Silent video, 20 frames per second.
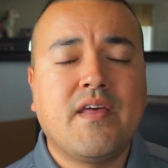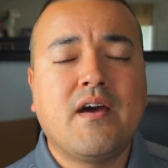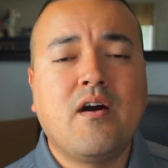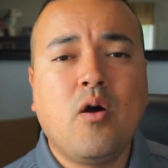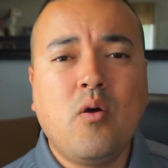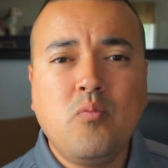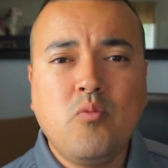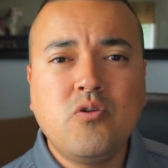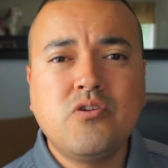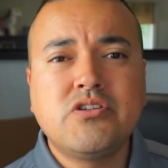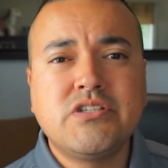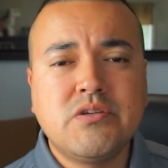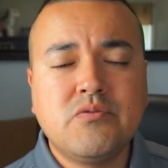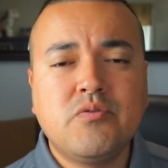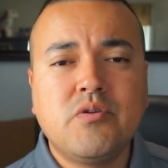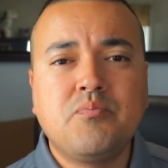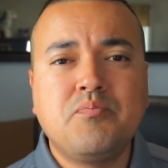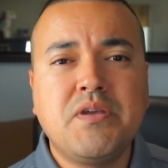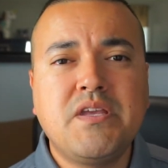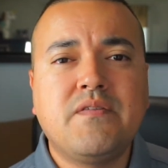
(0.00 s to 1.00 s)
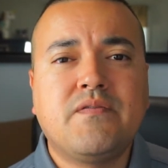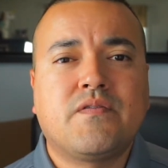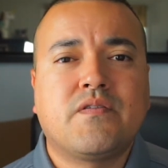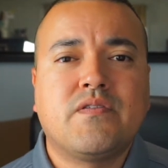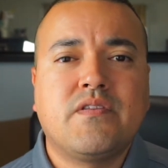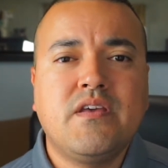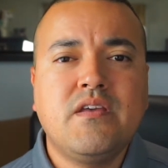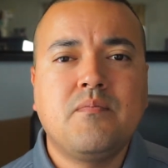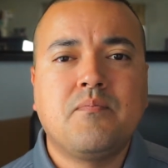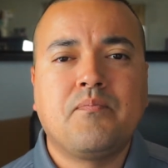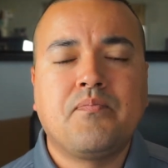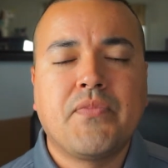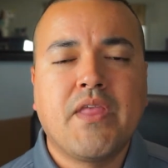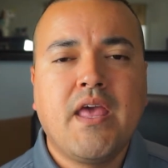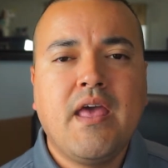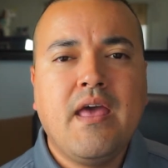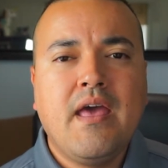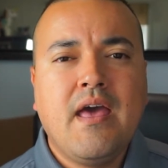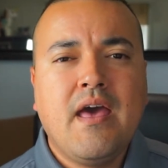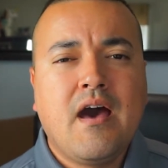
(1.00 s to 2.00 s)
A home warranty would be for them.
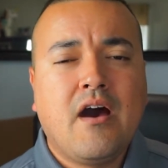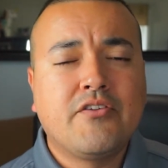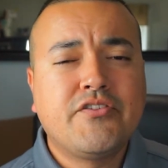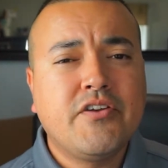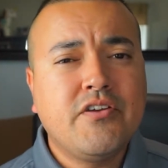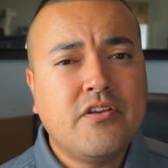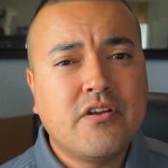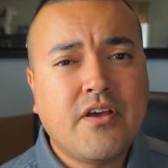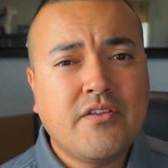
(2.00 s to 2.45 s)
I'll tell you